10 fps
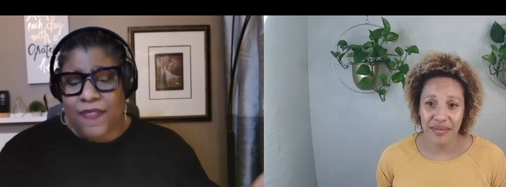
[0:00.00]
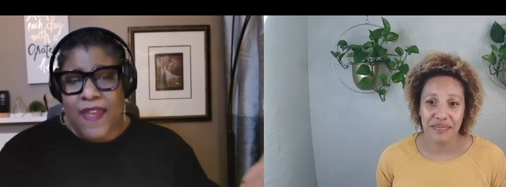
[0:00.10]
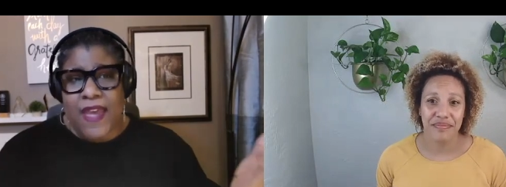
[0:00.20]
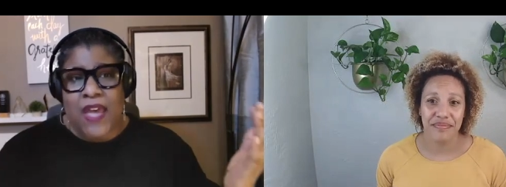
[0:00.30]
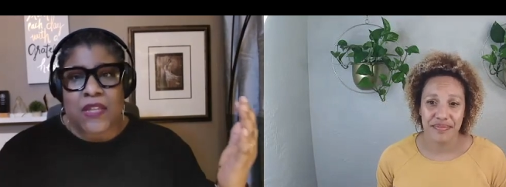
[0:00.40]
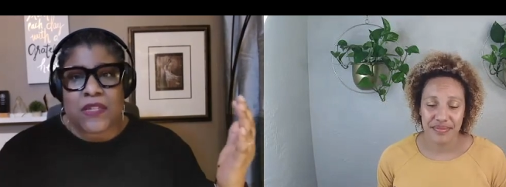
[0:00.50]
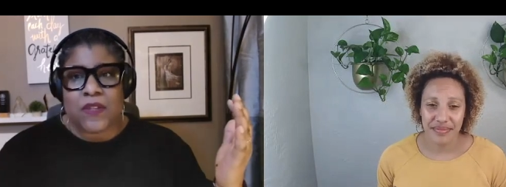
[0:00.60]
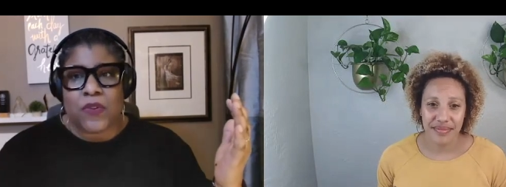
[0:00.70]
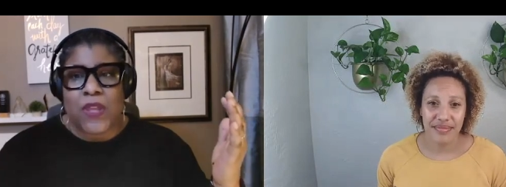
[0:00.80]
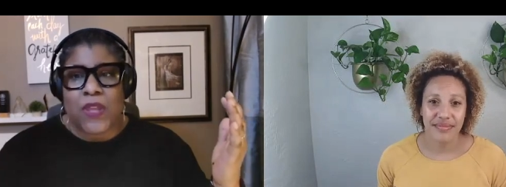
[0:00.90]
Speaker 1: that
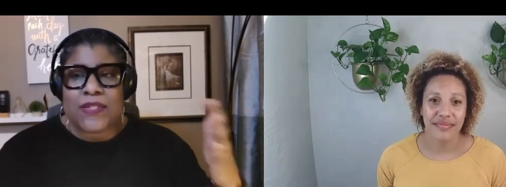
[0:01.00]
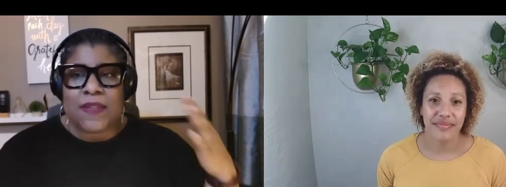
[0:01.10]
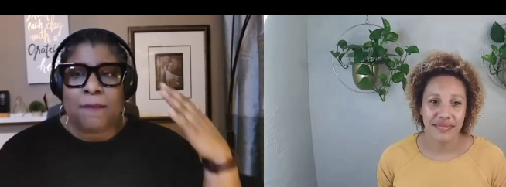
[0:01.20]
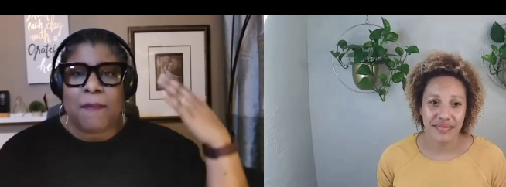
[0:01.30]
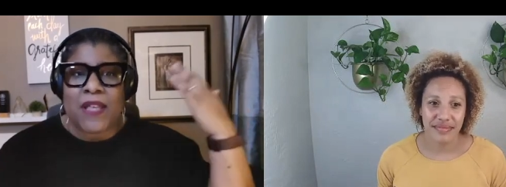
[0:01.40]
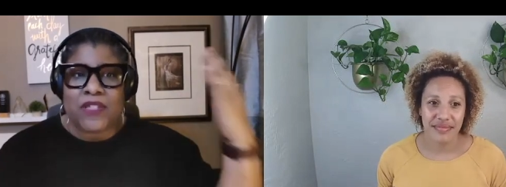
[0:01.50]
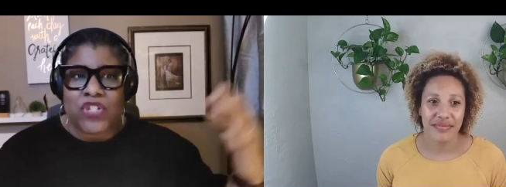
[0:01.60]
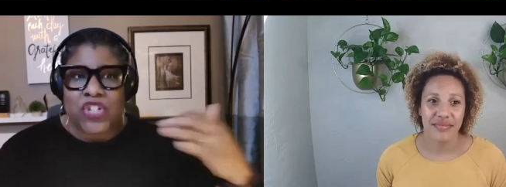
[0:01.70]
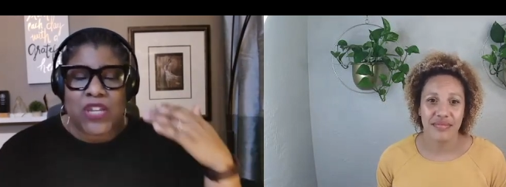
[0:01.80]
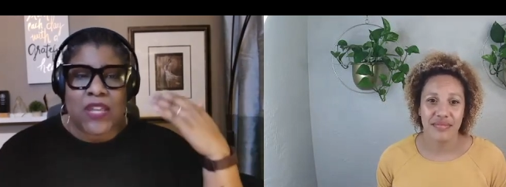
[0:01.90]
it's a
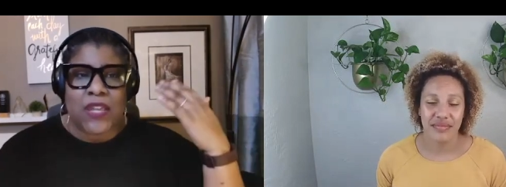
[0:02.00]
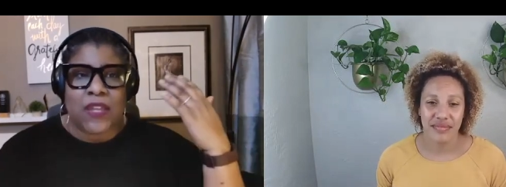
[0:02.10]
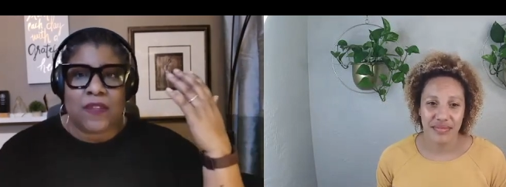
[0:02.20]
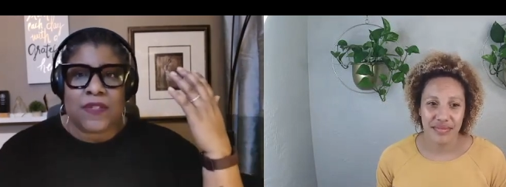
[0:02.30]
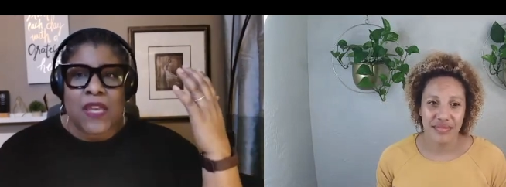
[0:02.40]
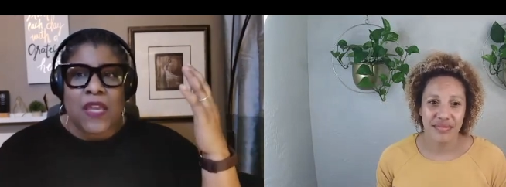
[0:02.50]
messagings